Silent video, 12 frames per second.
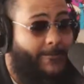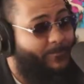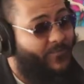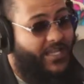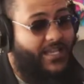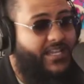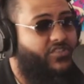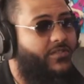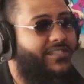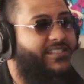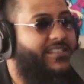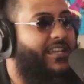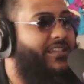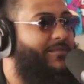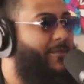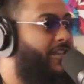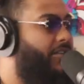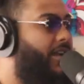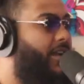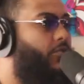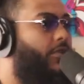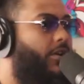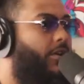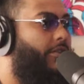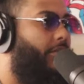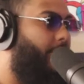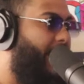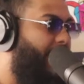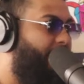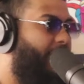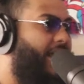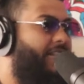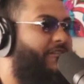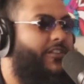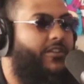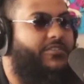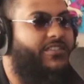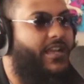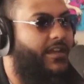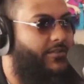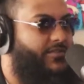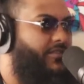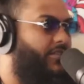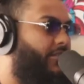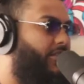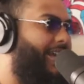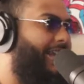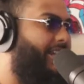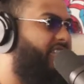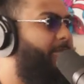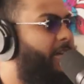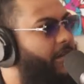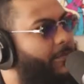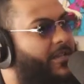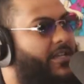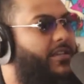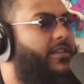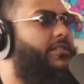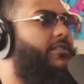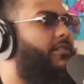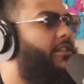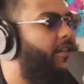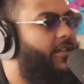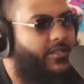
Right. And that's what it takes, man. You got to work on the craft. You got to figure sounds. You, you got to experiment and.